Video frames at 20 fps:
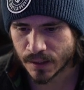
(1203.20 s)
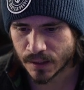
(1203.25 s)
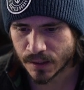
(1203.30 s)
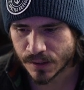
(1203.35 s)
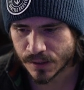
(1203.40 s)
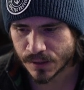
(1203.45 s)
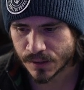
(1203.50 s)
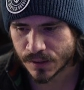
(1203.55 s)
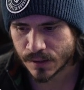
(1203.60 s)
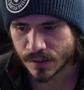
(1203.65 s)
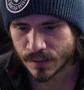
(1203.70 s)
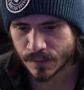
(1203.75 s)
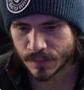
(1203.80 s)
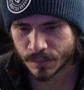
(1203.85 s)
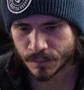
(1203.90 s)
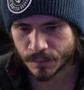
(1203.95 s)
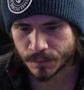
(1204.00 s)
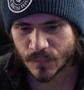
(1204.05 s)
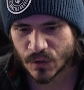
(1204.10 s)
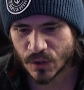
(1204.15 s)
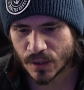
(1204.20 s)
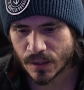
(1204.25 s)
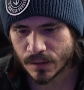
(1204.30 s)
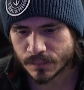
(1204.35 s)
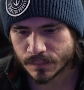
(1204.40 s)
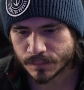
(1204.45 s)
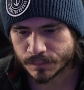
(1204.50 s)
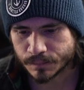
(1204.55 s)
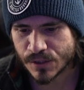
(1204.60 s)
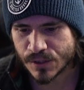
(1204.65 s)
at least. See,
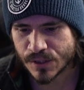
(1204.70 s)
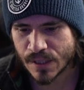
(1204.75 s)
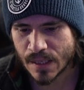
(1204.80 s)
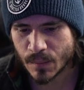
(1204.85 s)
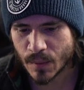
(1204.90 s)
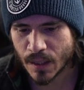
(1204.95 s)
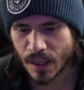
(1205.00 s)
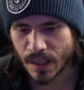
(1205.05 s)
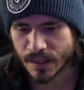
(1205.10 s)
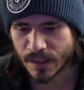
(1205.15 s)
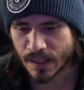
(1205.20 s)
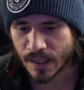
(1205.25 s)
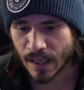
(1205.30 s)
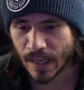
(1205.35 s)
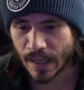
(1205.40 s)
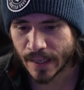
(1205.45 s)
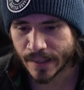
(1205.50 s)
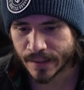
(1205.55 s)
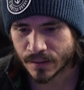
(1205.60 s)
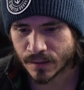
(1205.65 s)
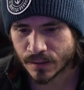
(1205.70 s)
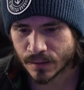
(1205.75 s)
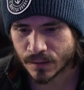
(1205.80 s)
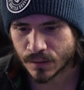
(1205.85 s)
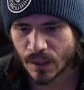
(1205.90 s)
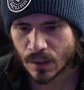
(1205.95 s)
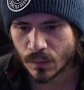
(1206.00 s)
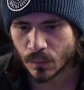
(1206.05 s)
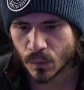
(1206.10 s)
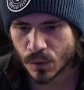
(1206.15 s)
it's the same kind of guy.
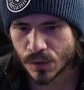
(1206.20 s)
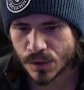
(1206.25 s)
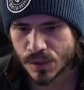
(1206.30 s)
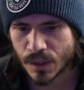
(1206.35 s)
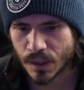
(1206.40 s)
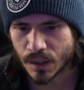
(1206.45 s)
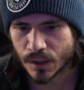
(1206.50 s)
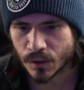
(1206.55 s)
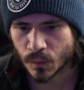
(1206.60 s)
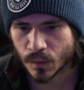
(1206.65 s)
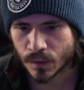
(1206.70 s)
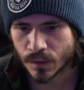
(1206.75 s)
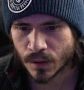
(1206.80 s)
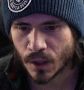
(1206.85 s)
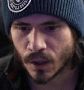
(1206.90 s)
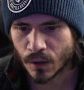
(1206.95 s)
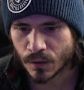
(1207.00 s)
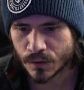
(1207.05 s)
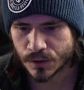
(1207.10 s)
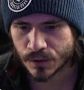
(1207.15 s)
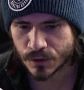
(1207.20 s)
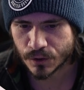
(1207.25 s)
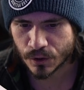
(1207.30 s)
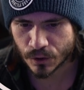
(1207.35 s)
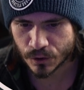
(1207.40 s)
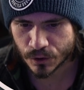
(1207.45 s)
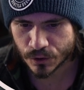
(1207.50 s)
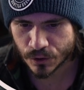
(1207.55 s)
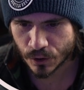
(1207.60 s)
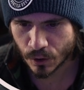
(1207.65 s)
Oh, where's the other one? Oh, it's
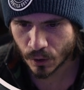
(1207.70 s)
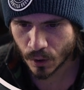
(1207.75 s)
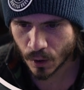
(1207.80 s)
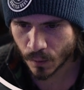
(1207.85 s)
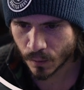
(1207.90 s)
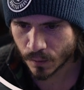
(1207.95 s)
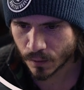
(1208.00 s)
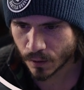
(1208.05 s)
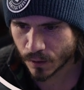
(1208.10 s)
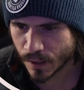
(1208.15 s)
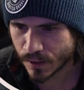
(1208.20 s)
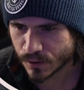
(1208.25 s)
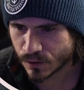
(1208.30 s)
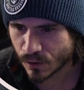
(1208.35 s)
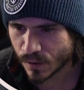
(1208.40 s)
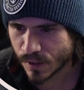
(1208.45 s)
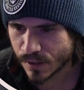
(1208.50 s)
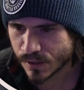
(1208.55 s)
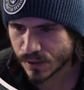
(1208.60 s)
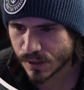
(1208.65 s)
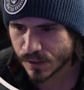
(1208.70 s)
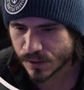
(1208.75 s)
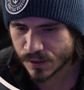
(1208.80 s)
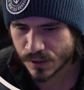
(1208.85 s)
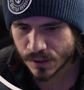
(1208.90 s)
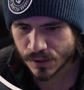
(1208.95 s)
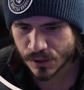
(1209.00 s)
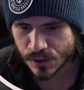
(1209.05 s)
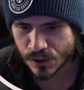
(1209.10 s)
still going. Okay, so this is the